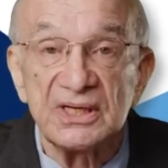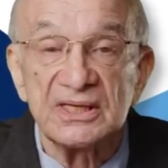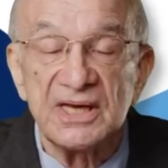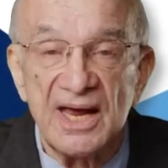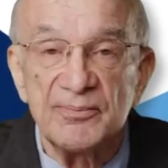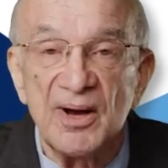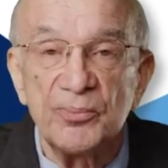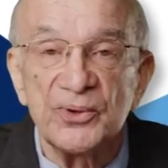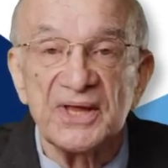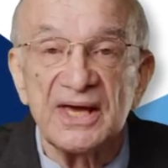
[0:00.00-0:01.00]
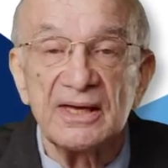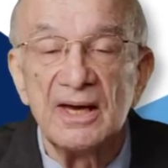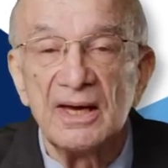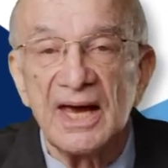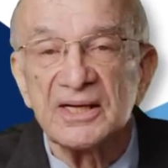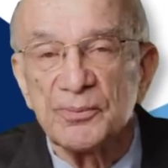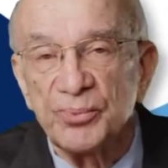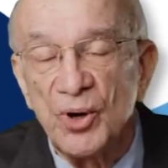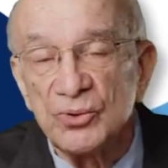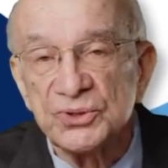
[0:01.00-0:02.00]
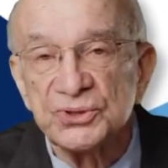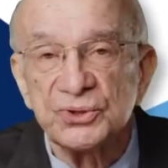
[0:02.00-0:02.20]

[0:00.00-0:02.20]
it came up with an approach